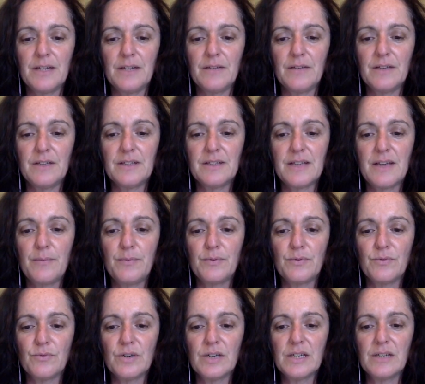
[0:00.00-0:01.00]
Things happened
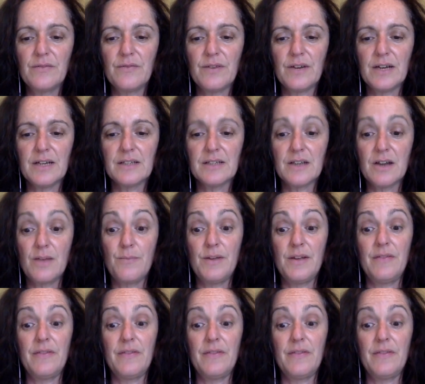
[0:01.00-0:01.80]
really fast. I mean,